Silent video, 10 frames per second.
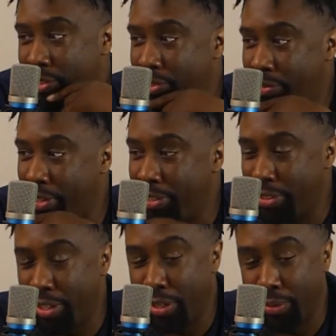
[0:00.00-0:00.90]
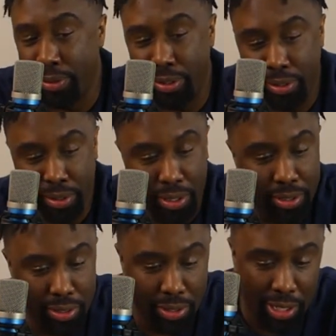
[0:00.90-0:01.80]
Inflation everywhere.
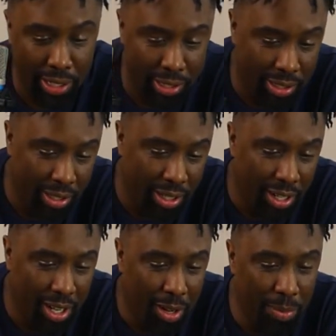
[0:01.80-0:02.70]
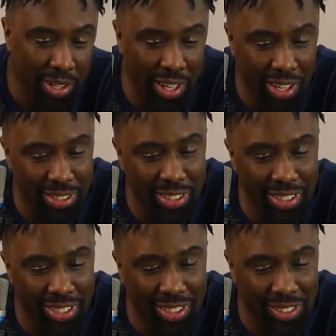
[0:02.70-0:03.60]
Gracious Allah. But yeah, so
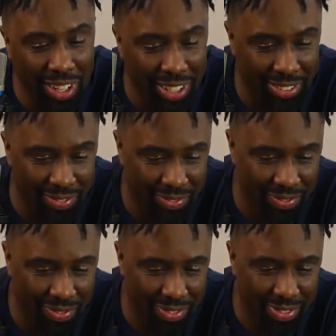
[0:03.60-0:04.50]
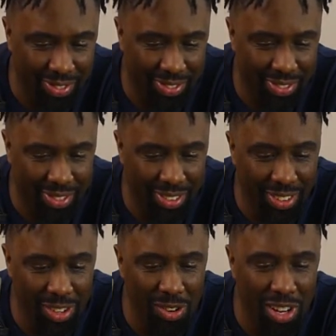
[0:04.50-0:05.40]
this truck,
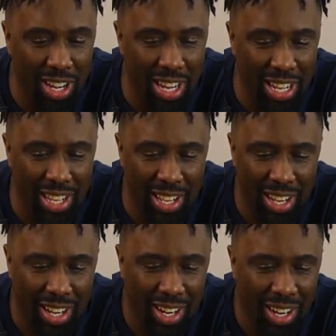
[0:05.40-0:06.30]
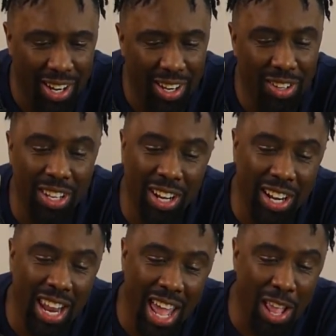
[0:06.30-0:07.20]
you can get it. You can get it
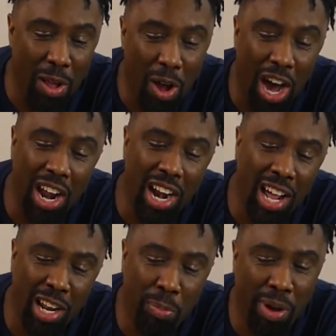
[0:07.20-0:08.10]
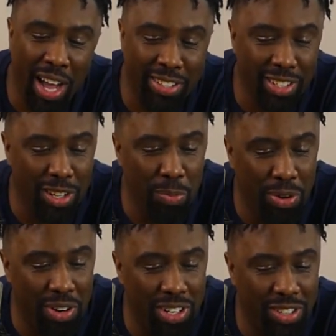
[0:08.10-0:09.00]
today. $100 deposit you put
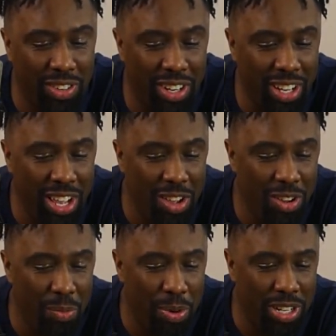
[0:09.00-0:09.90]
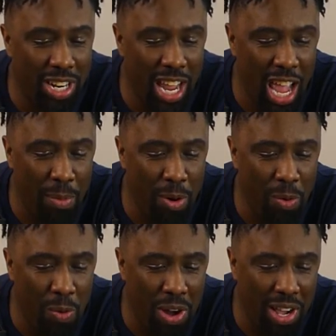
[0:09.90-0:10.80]
on this truck, and you can put your name
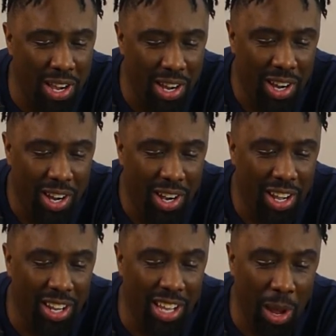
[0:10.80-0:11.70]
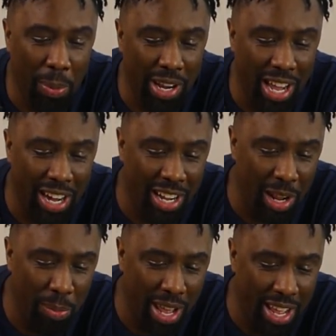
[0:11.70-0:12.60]
on one. And you got to put that
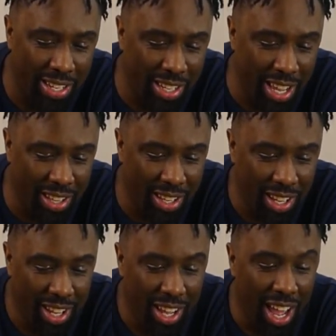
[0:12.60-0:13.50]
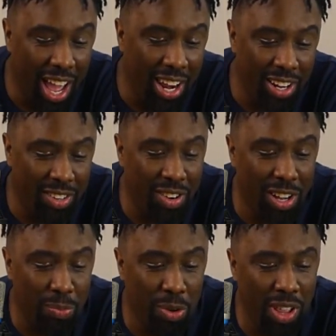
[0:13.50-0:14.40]
100 bands together. And this
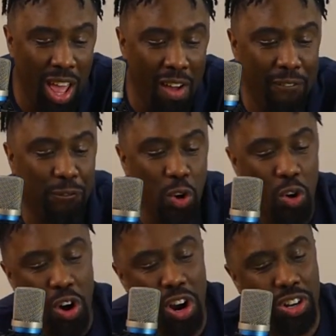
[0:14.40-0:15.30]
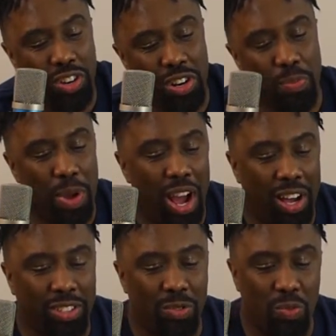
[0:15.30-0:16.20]
truck's supposed to have 400
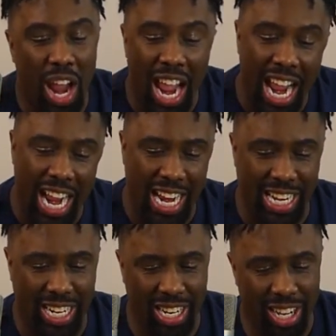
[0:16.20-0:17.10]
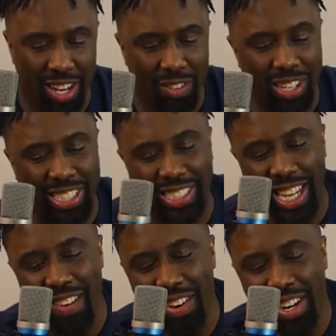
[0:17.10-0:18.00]
miles of range with
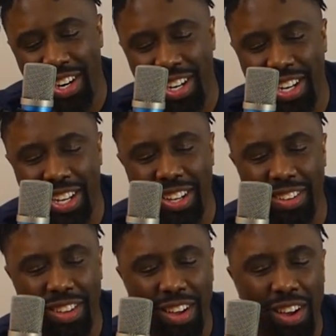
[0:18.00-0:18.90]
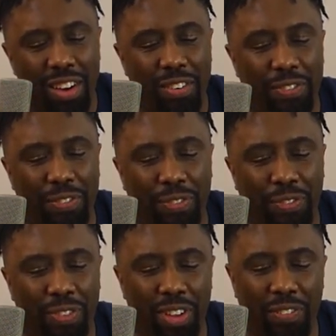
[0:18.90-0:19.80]

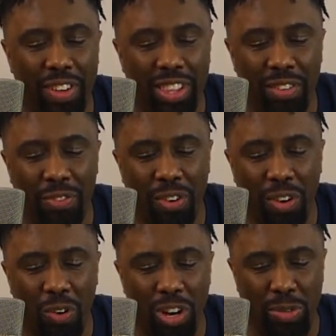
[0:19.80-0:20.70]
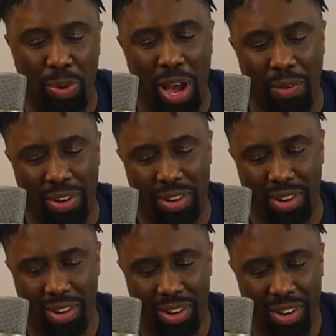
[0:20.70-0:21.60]
754 horsepower
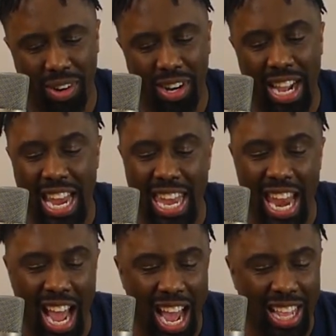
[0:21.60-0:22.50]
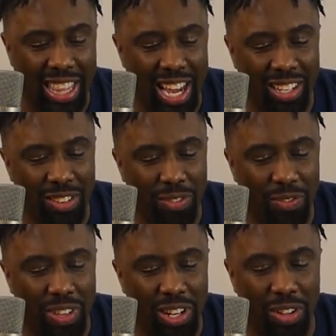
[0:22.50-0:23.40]
and 9,000
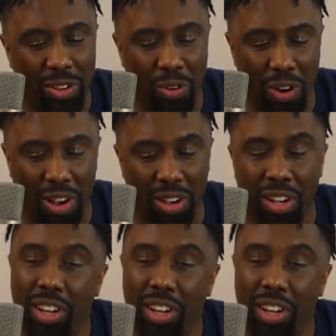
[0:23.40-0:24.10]
feet of torque.